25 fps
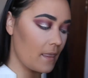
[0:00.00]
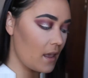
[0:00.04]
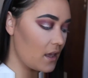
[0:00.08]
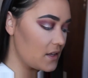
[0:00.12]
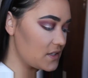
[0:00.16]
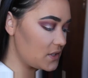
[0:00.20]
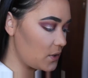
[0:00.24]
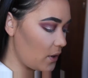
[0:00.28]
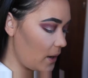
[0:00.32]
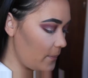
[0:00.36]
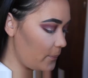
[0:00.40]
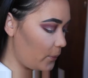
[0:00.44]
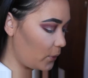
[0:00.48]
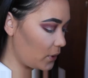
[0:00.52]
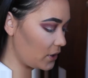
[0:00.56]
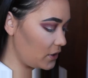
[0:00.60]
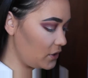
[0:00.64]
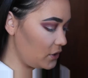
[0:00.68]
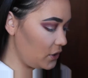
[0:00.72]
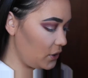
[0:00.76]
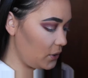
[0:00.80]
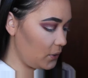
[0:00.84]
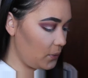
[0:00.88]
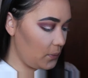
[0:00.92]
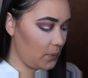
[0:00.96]
So I
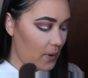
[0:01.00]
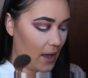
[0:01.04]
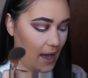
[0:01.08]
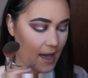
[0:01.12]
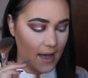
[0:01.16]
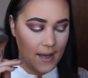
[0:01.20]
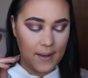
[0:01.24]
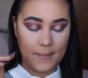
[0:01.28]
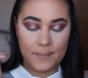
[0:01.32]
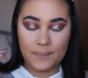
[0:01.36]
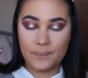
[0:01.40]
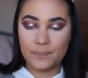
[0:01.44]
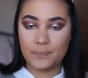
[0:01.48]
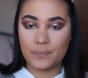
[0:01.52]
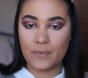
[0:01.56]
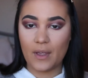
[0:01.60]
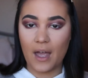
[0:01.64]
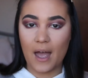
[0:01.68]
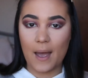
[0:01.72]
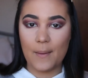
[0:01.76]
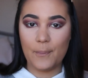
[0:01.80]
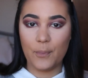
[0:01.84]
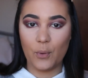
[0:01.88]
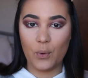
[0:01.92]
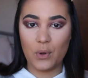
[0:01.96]

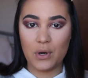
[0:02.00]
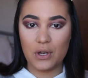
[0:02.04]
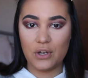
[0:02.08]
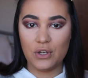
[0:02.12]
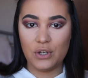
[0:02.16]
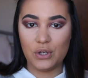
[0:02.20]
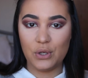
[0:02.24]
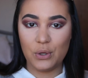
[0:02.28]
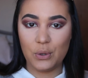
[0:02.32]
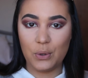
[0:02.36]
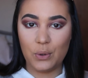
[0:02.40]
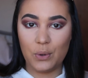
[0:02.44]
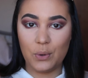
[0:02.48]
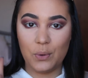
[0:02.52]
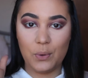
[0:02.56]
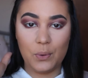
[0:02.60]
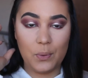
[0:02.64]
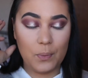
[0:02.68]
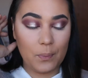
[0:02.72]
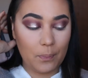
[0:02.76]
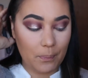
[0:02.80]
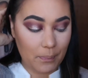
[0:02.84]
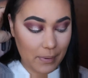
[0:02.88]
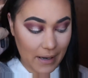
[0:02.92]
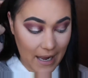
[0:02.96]
bought a
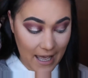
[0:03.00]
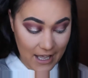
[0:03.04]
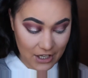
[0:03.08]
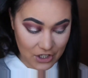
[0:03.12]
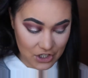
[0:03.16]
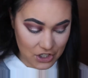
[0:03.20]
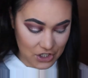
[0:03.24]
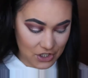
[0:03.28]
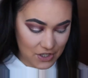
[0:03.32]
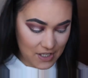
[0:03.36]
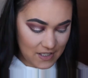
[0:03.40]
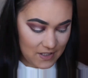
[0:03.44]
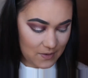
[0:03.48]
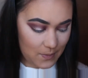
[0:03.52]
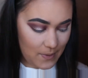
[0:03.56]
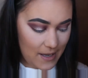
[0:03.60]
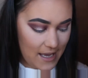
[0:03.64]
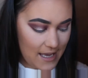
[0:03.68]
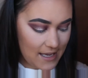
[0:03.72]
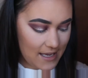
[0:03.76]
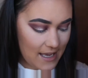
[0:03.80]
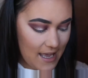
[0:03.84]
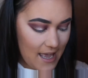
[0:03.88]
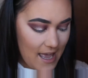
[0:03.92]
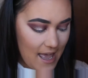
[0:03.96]
new blush this
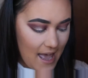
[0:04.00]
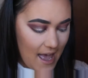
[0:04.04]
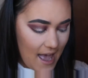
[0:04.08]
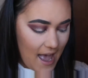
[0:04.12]
week,